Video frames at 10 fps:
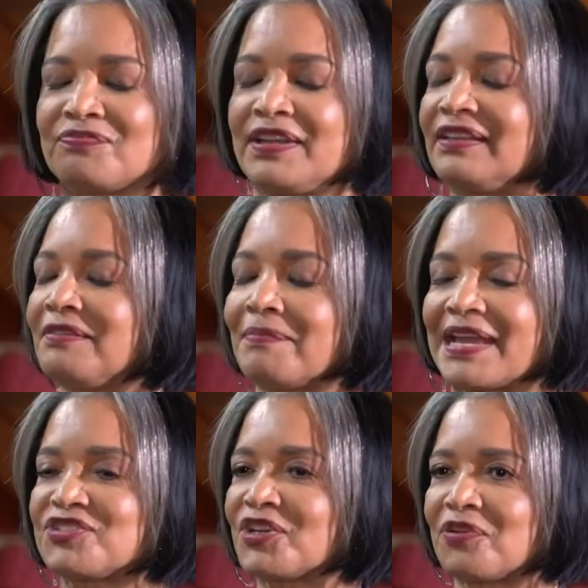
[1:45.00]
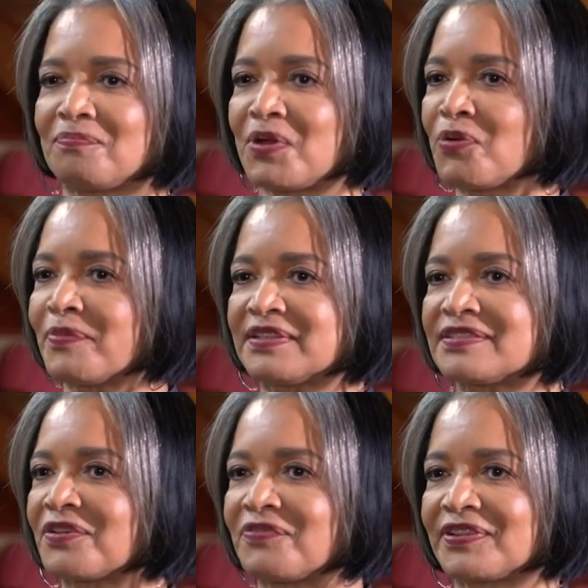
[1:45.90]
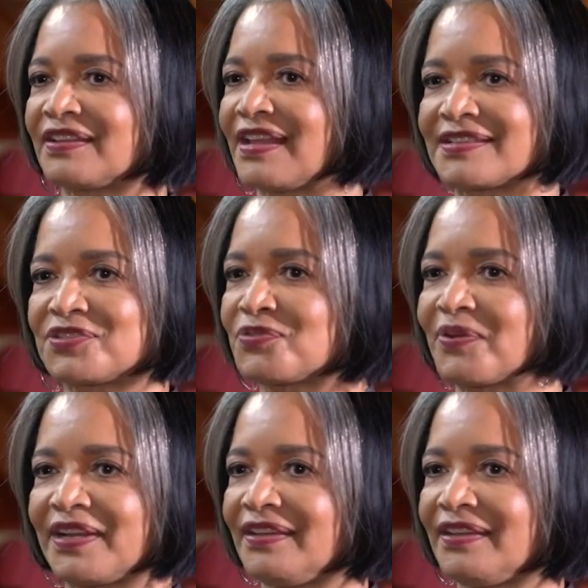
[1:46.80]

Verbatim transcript: really magical moments over the last 20